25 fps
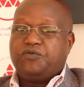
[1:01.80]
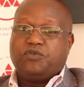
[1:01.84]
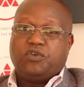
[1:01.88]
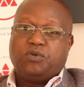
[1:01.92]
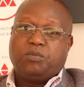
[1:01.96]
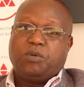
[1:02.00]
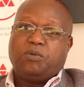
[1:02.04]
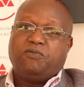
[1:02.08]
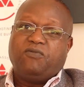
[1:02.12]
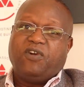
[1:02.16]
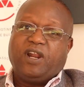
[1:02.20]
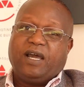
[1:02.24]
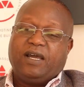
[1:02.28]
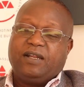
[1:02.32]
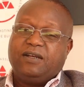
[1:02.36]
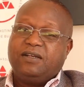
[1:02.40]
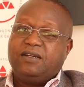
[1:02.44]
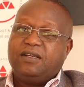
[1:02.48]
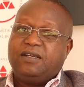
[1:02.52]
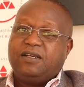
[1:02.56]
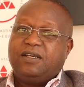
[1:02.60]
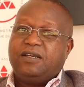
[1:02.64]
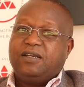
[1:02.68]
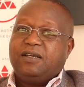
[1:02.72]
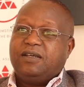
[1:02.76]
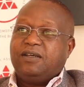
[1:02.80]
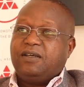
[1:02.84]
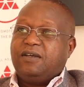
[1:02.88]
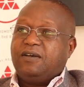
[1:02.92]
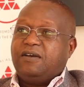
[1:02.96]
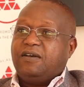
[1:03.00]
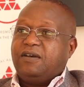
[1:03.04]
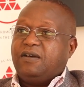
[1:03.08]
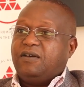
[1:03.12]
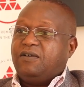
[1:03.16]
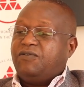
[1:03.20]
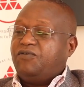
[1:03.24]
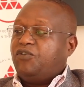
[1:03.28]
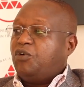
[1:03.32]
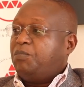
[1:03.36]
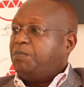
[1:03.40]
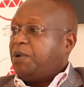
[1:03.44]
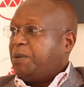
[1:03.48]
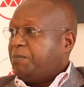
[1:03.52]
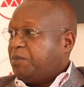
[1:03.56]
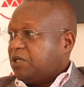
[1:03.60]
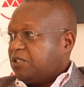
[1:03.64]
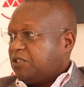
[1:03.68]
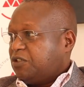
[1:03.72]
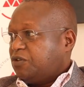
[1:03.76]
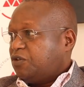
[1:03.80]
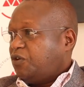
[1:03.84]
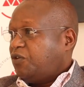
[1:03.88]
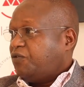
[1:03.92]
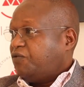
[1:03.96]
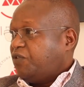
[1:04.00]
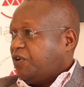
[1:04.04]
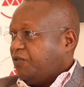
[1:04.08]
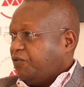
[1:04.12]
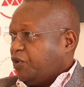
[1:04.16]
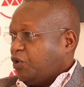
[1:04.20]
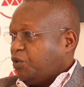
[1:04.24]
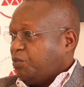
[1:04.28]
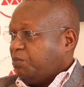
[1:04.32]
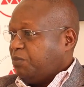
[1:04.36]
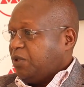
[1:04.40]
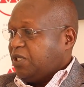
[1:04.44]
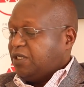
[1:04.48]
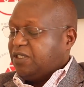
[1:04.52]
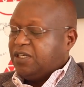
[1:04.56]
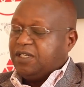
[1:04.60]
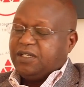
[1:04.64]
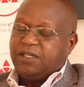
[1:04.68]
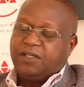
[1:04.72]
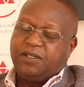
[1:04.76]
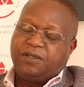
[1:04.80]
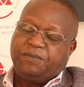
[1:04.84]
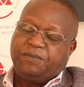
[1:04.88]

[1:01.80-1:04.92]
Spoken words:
form of land for purposes of development.